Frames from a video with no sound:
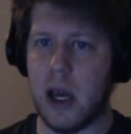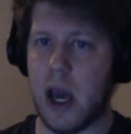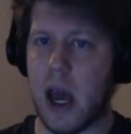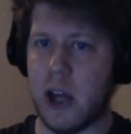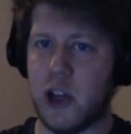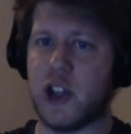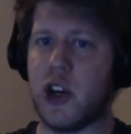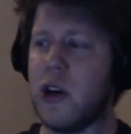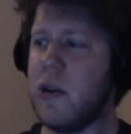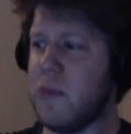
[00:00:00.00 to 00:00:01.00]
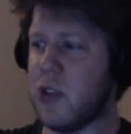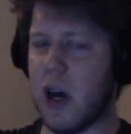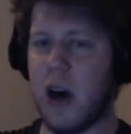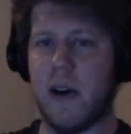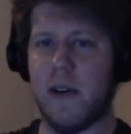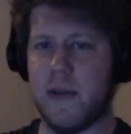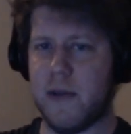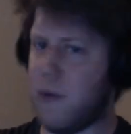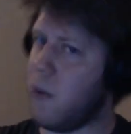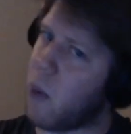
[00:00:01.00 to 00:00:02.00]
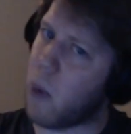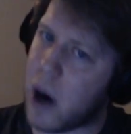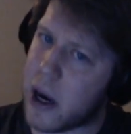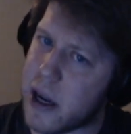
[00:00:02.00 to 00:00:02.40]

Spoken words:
in terms of where